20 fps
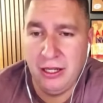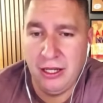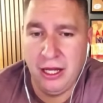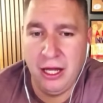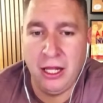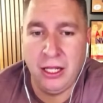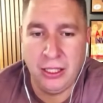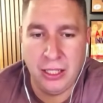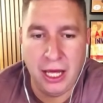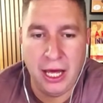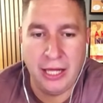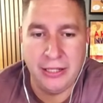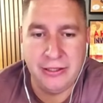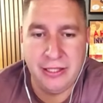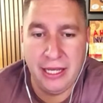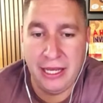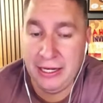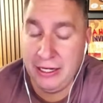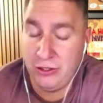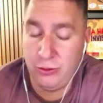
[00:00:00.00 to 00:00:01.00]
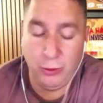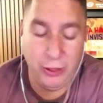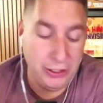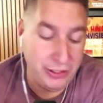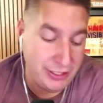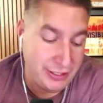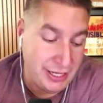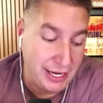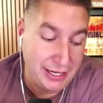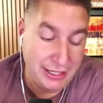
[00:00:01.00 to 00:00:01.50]
And it's weird to
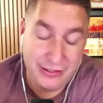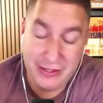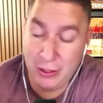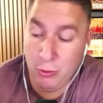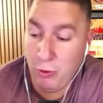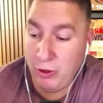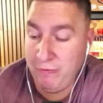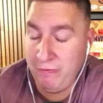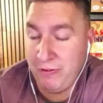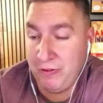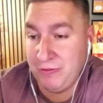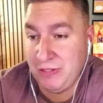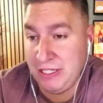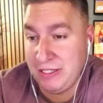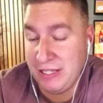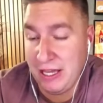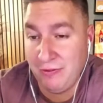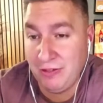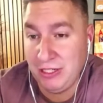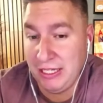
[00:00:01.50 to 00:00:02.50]
say because they won 57